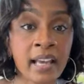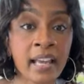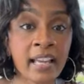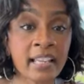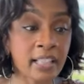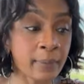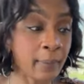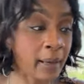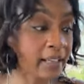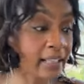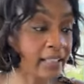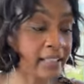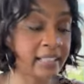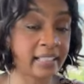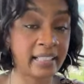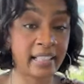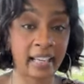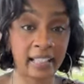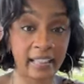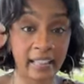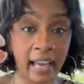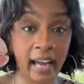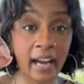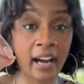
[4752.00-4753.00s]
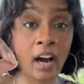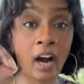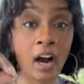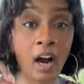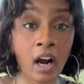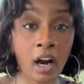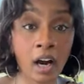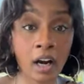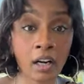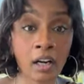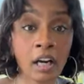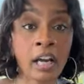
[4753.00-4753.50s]
Somebody, that
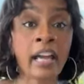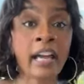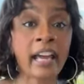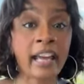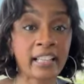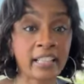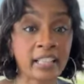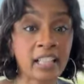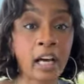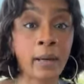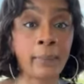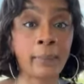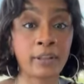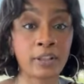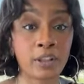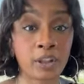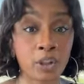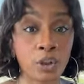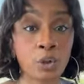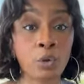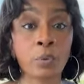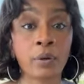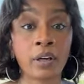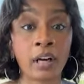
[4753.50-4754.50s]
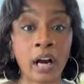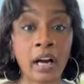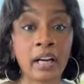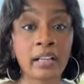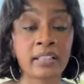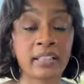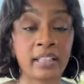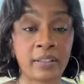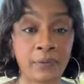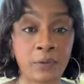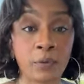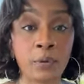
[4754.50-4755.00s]
car is coming to you
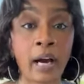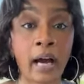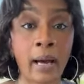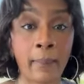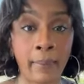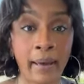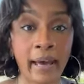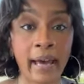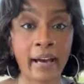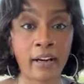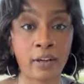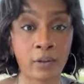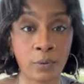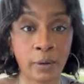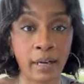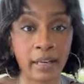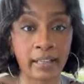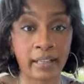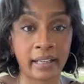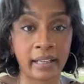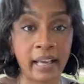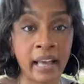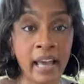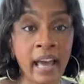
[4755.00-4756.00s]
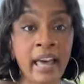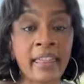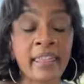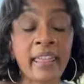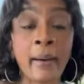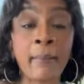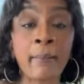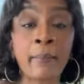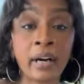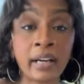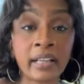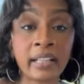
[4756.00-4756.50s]
regardless if you got bad credit.
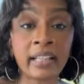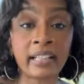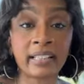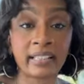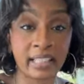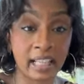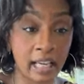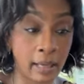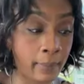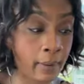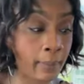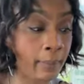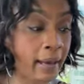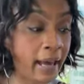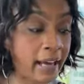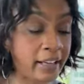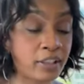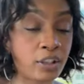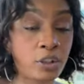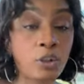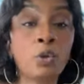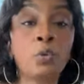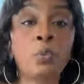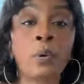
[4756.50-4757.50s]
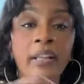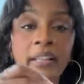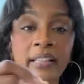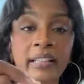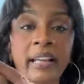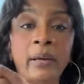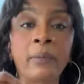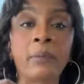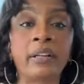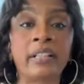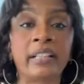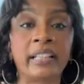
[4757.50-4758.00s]
That money is coming back to you whether
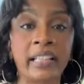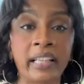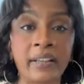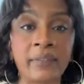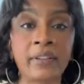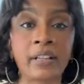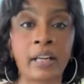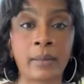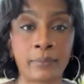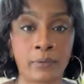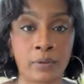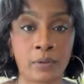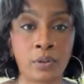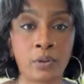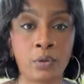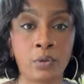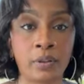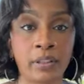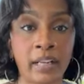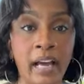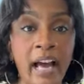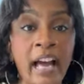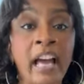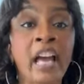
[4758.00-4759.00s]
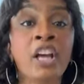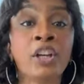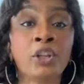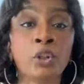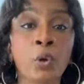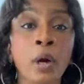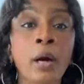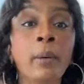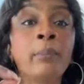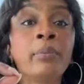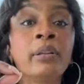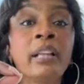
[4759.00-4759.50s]
they want to give it up to you or not.
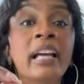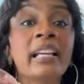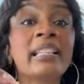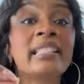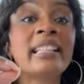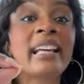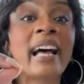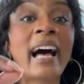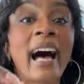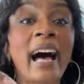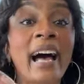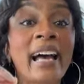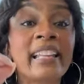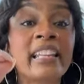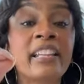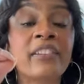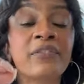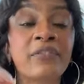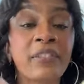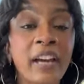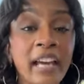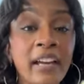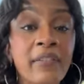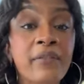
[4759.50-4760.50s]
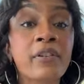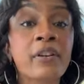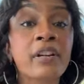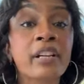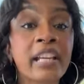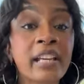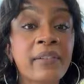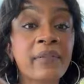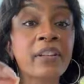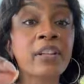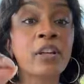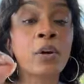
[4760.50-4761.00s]
You are blessed and highly
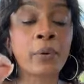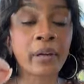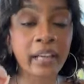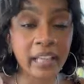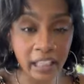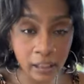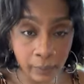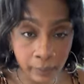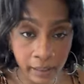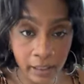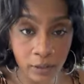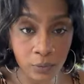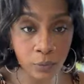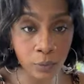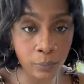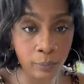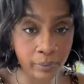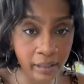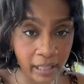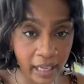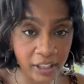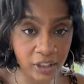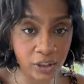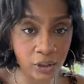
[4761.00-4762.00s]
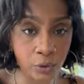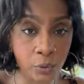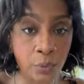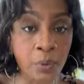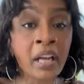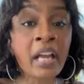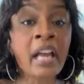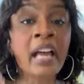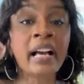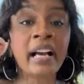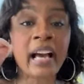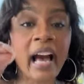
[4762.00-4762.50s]
favored. Even your enemies will bless you.
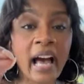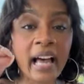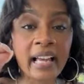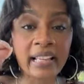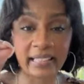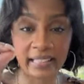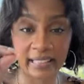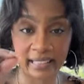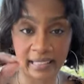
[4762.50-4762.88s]
God,